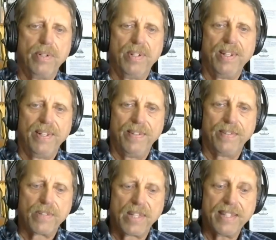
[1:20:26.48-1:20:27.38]
And it's
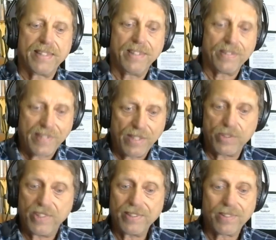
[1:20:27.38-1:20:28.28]
like, it just sounds
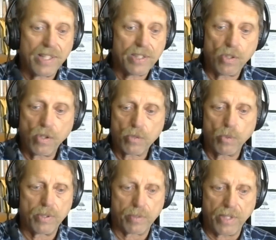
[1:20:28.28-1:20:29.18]
just like an arc
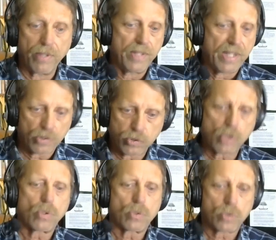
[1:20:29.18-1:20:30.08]
welder. I know that
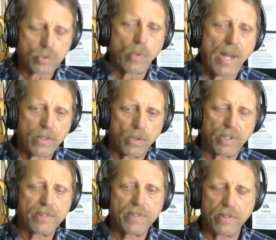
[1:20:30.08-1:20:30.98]
crackling
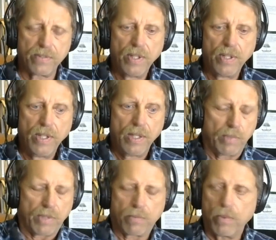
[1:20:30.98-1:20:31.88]
sound. And I'm like,
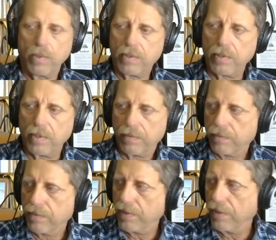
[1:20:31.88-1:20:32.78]
what the
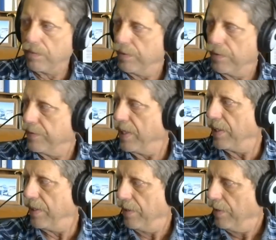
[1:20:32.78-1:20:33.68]
devil is that?
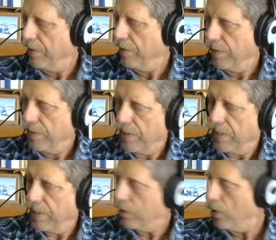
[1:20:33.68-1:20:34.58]
And I
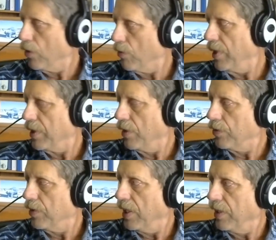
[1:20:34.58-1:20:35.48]
turn around, I don't
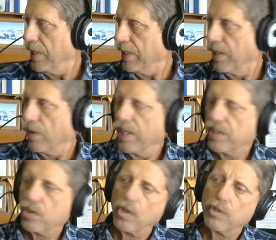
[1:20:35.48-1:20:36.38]
see anything there. And it
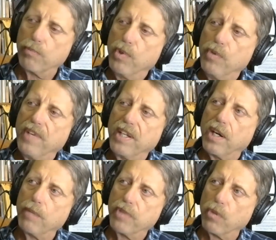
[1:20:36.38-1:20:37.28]
starts moving
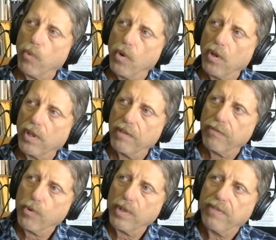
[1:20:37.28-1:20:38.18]
up the wall at a
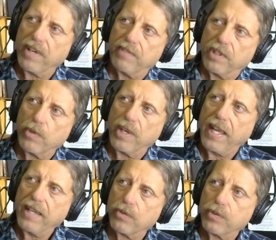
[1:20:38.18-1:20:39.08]
45-degree
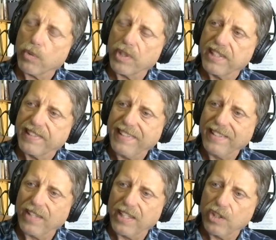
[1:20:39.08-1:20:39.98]
angle toward the
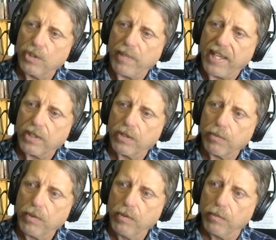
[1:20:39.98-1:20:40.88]
ceiling at the back of the room.